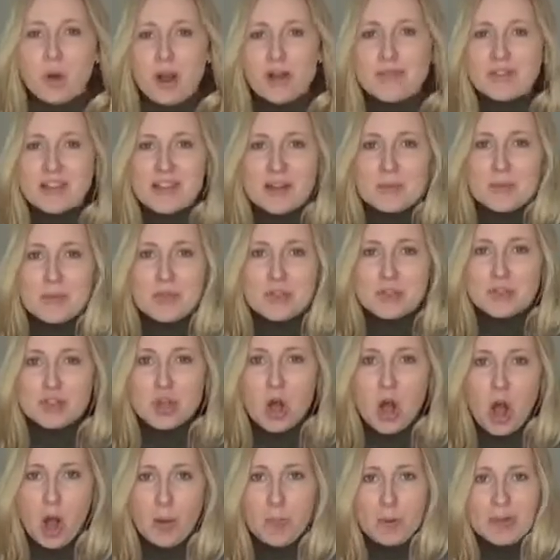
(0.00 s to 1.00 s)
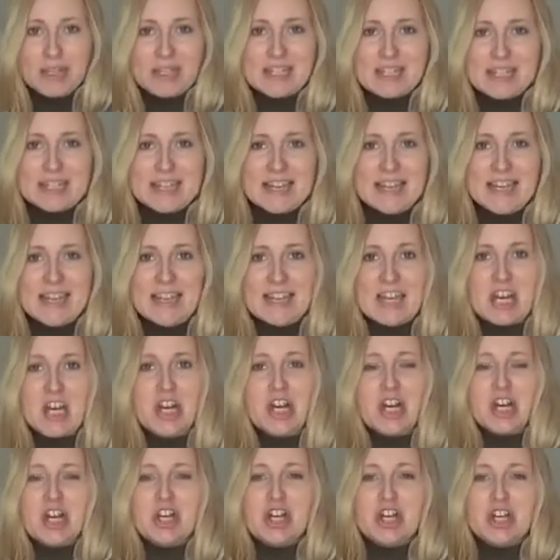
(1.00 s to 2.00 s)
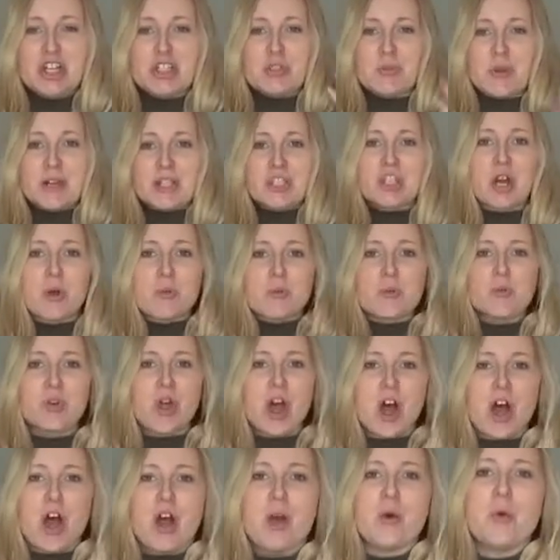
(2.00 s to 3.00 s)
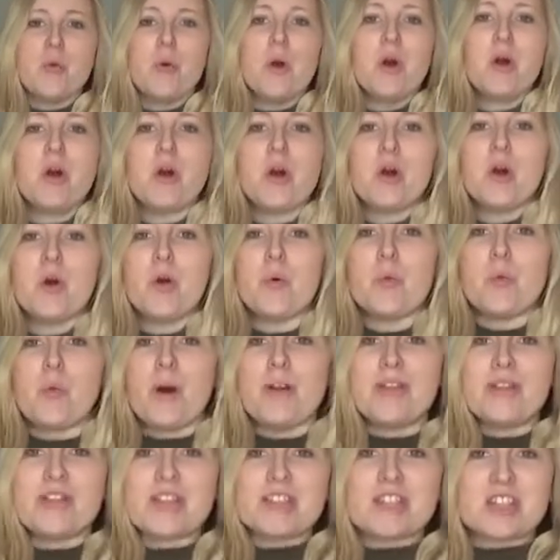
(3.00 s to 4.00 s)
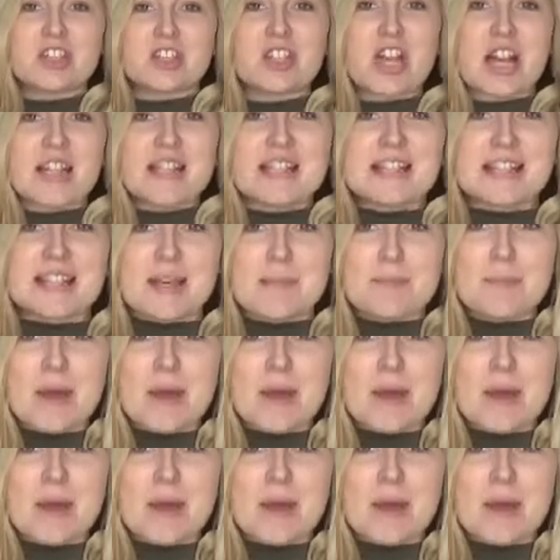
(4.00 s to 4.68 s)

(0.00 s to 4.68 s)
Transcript: wearing it with a top underneath, so I don't know whether there's a chance that